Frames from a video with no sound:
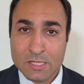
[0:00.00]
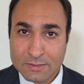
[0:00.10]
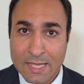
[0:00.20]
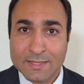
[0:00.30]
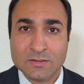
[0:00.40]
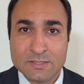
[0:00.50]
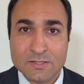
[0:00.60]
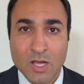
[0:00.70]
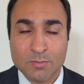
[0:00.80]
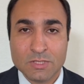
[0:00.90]
That does
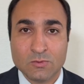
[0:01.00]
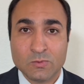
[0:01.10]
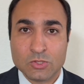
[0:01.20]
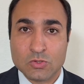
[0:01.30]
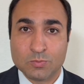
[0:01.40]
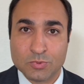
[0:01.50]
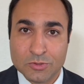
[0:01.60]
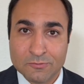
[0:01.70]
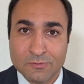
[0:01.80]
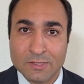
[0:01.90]
not mean we should
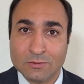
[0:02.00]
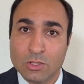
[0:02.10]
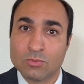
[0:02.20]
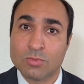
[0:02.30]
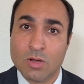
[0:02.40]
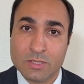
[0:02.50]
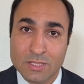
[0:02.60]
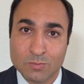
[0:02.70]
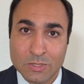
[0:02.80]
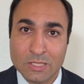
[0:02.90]
prevent Iranian
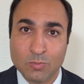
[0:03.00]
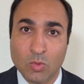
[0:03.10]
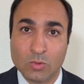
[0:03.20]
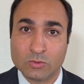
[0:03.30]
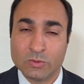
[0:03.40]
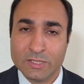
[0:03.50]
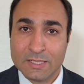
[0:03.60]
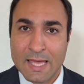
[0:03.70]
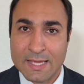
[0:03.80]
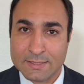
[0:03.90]
people to get
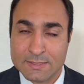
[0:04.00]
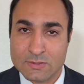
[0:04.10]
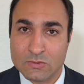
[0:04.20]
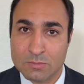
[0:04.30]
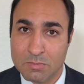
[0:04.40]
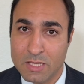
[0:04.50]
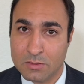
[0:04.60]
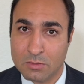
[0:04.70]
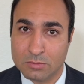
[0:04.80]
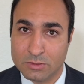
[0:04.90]
access to the
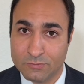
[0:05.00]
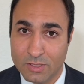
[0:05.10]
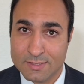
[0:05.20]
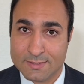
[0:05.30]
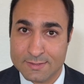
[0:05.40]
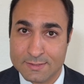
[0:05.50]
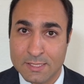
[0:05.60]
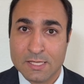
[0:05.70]
medical devices.